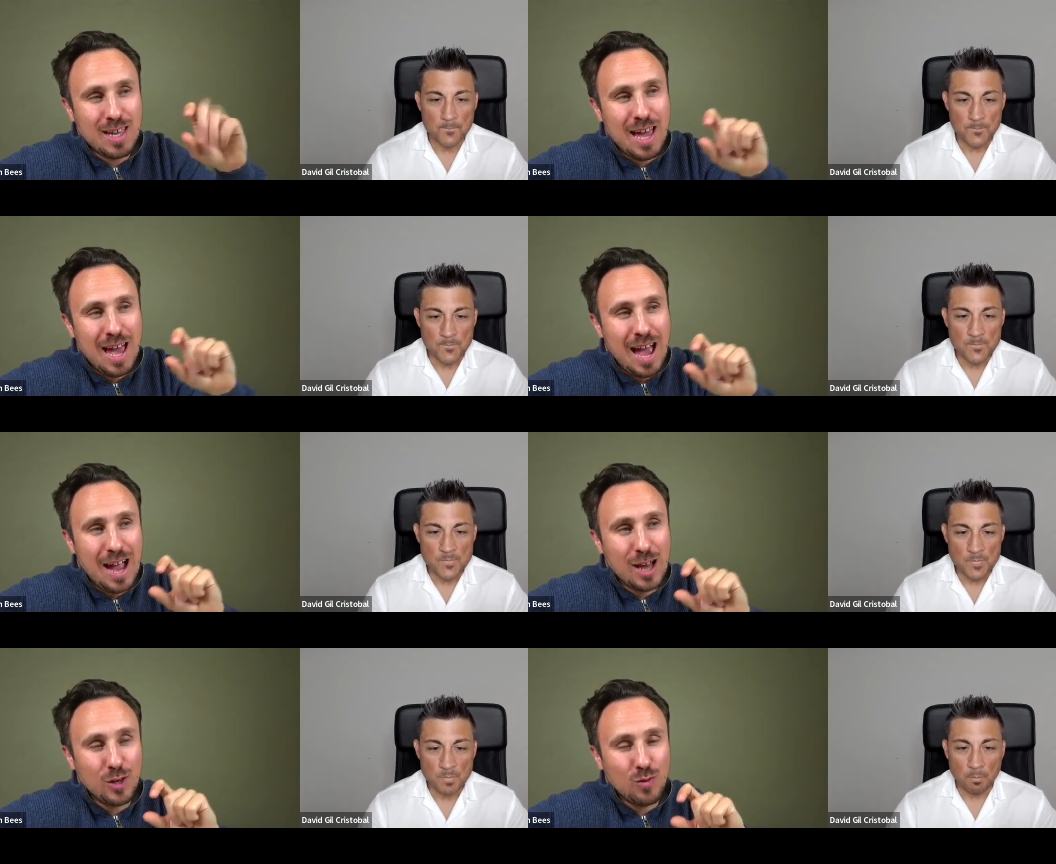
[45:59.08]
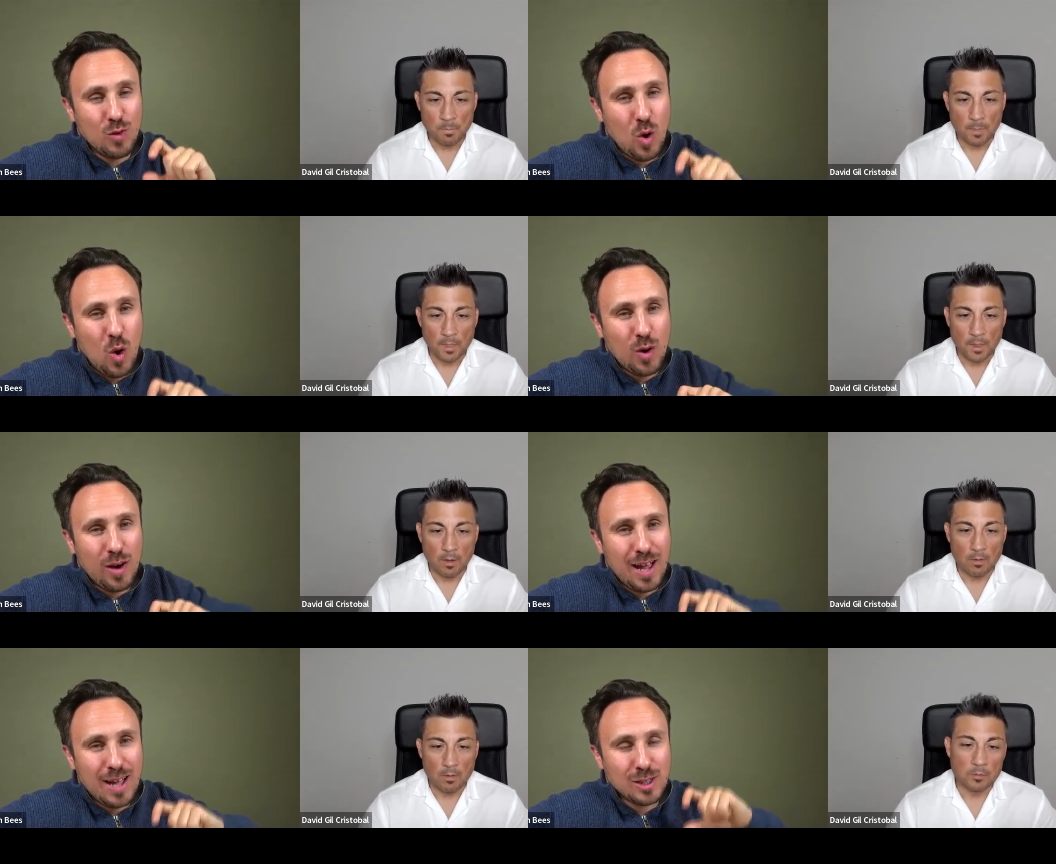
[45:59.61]
Speaker 1: And you've gone
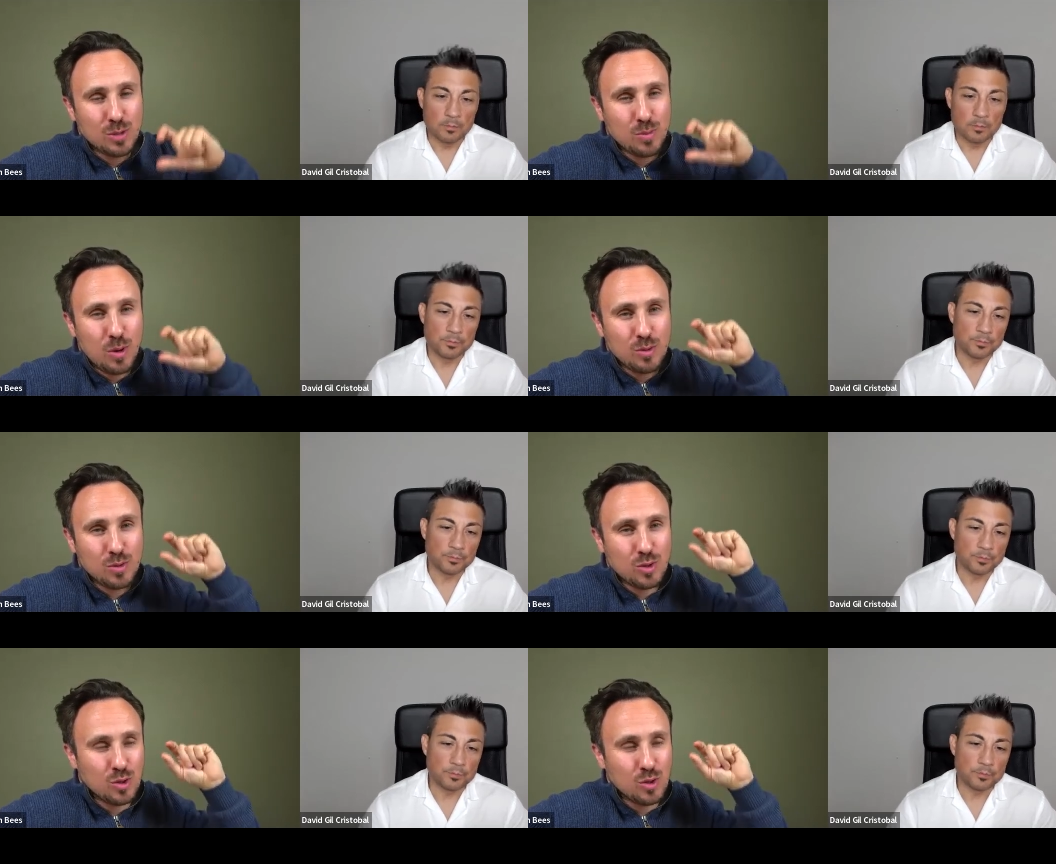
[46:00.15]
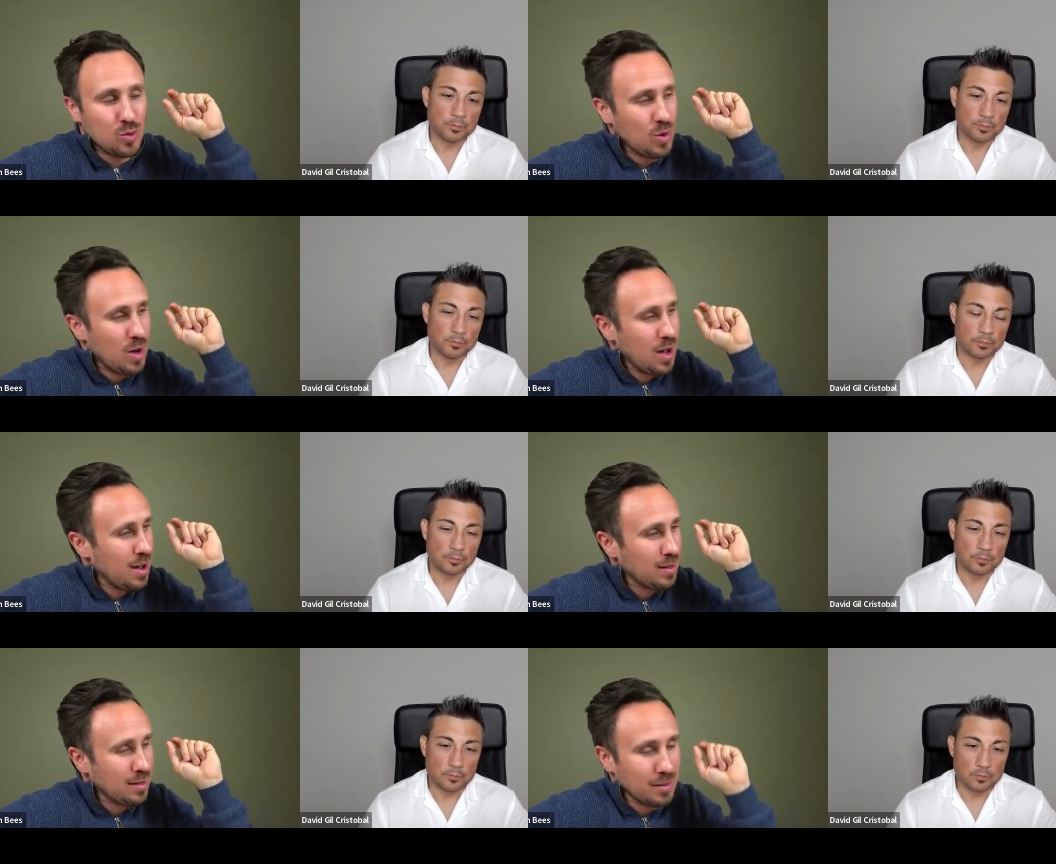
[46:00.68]
and spoke to
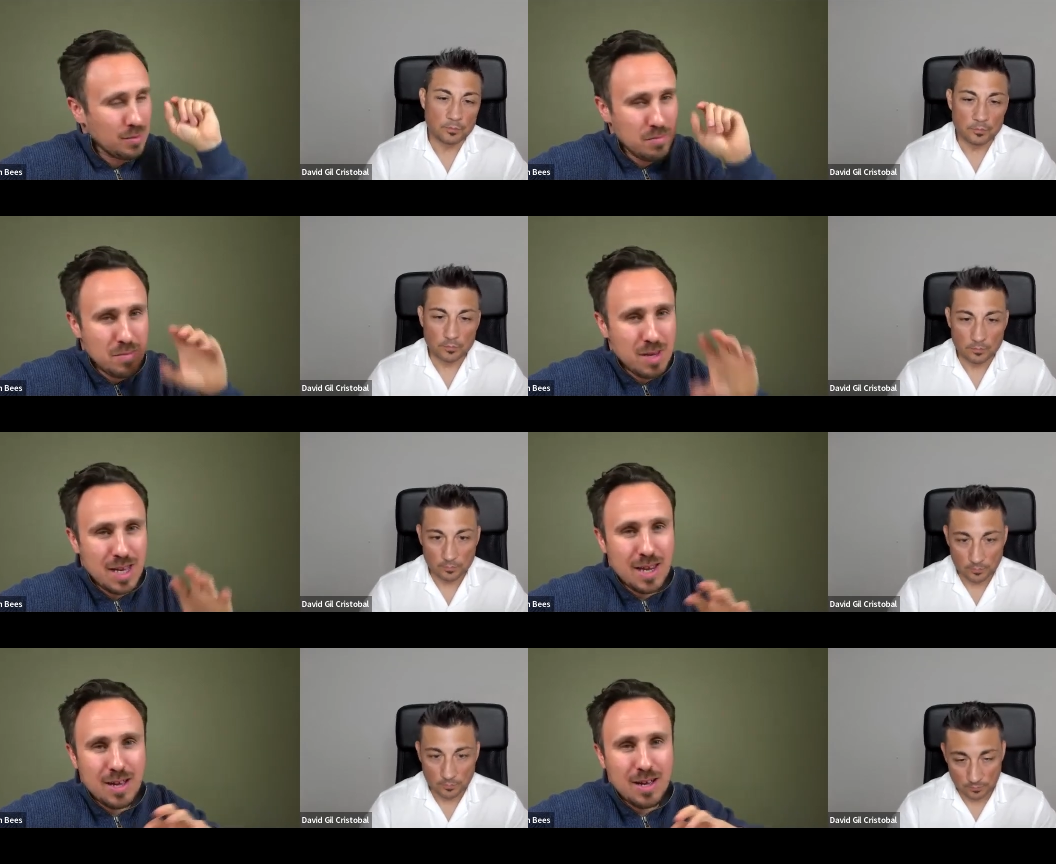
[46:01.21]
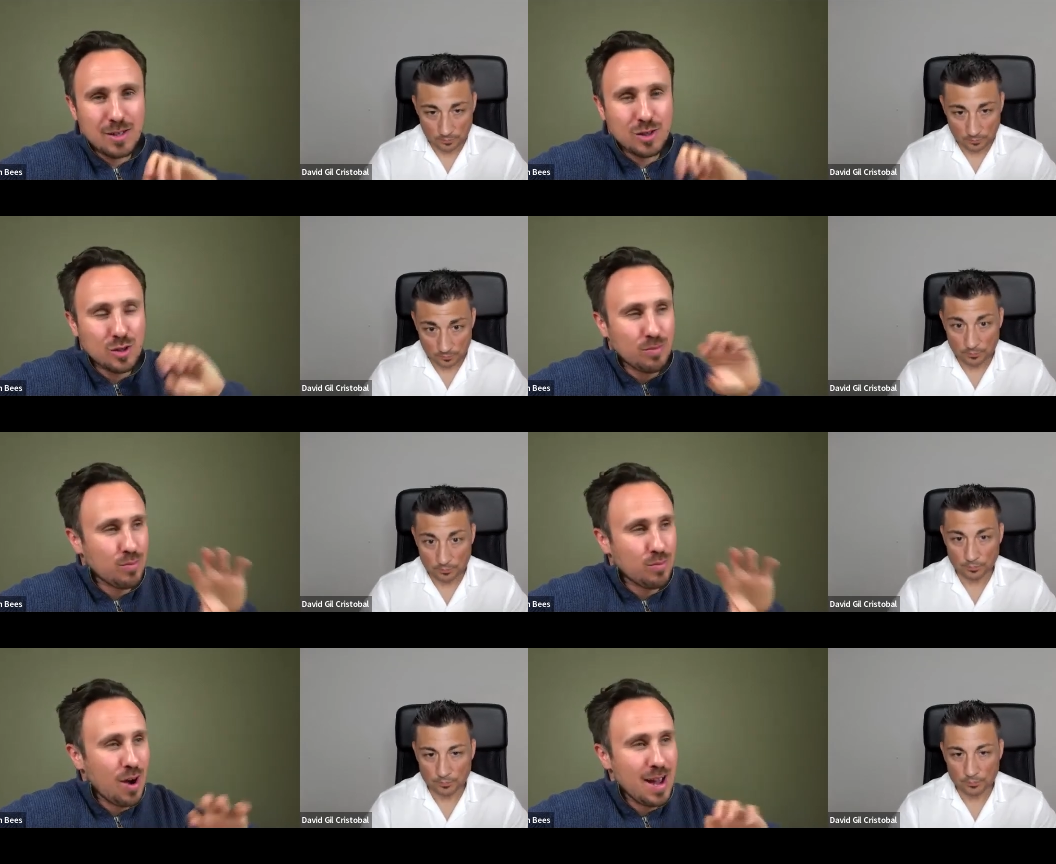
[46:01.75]
uh, the media, to
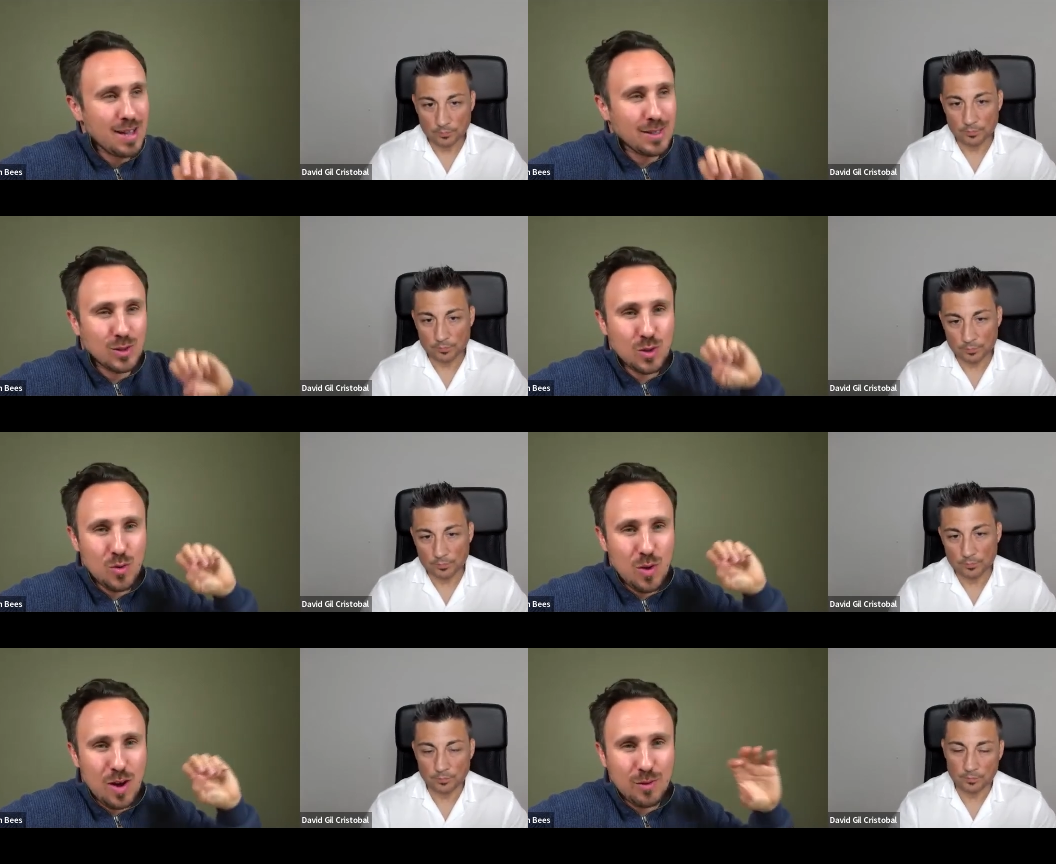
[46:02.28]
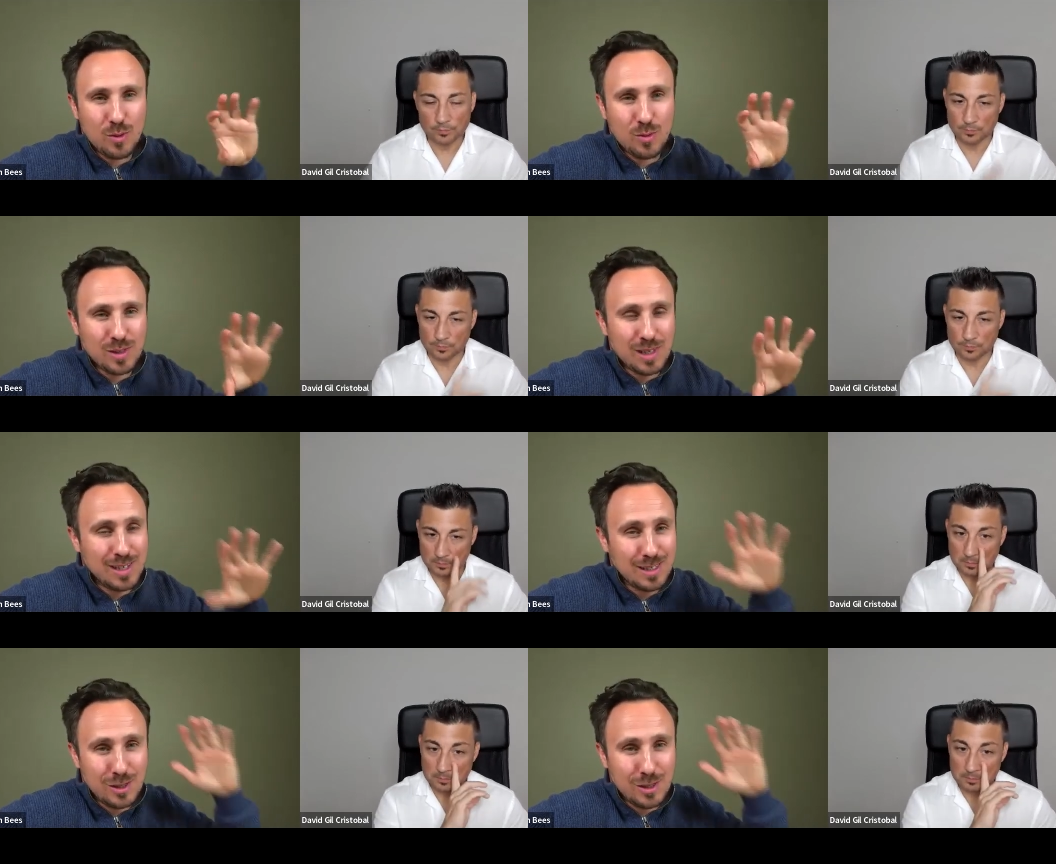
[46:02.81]
press, whoever was
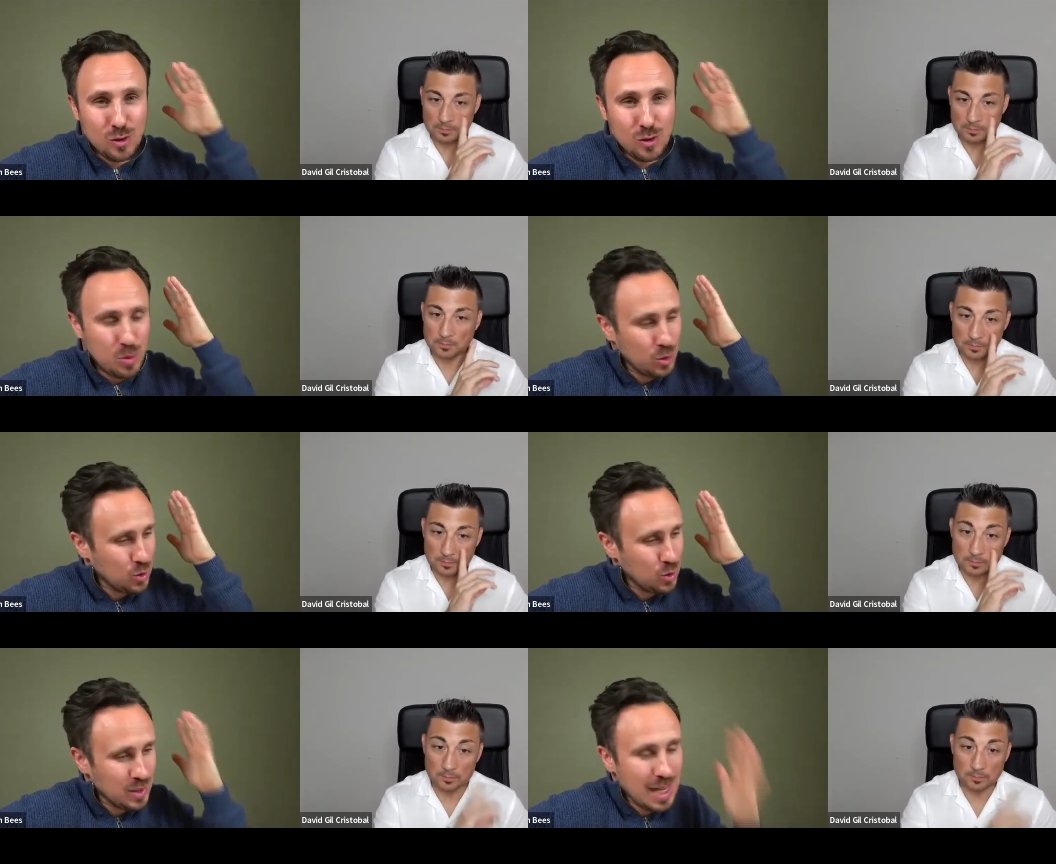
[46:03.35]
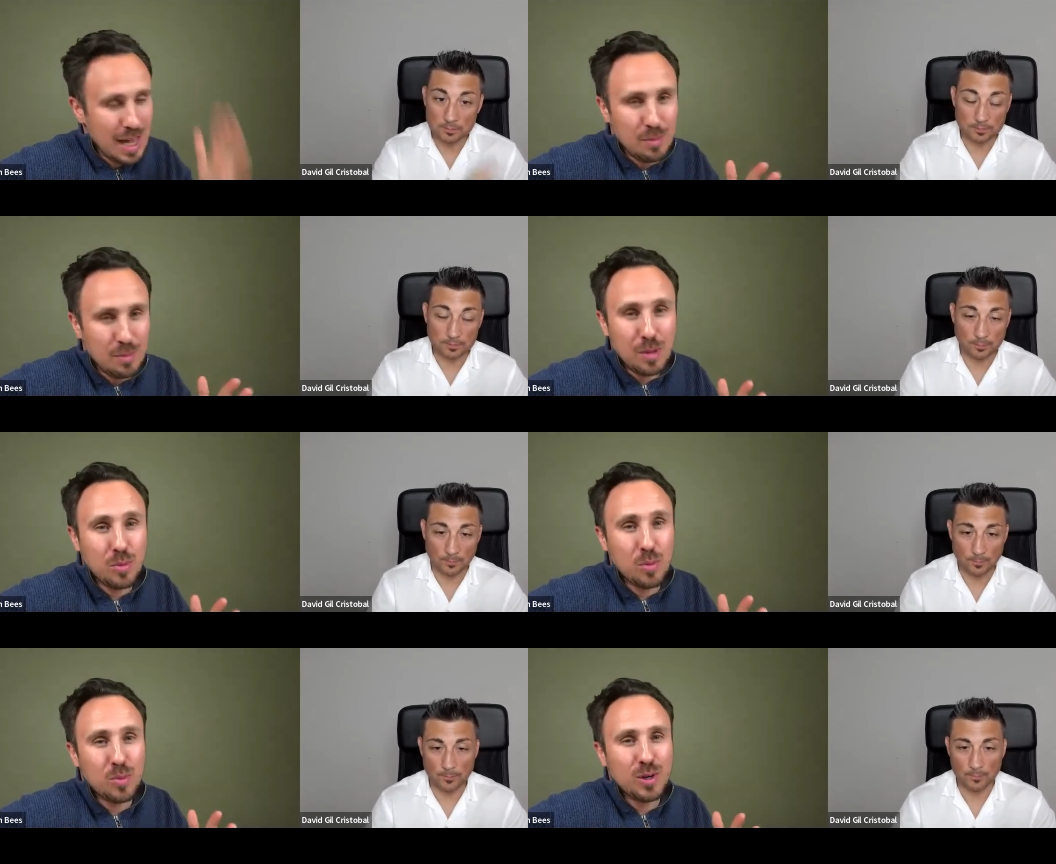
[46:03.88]
listening. You spoke to 10 people
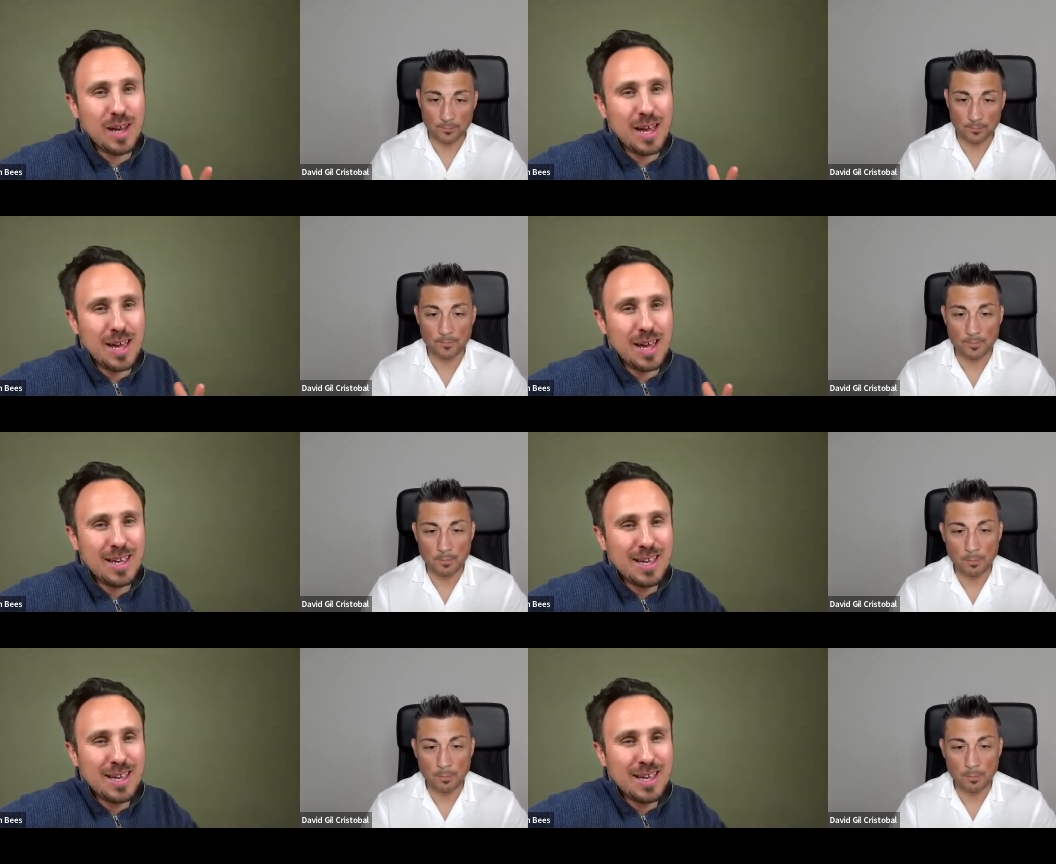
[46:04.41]
per day.